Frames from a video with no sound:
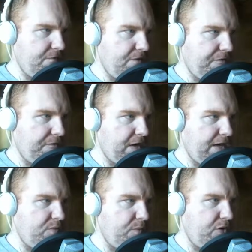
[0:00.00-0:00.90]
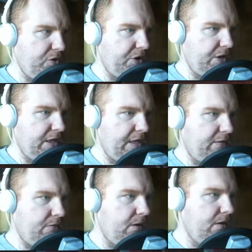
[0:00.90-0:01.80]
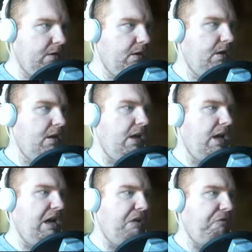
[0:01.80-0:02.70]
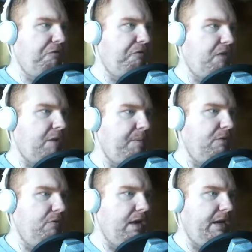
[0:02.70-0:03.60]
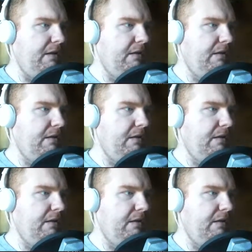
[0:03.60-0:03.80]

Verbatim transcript: the fucking propulsion gun to get through Oh, fuck me running.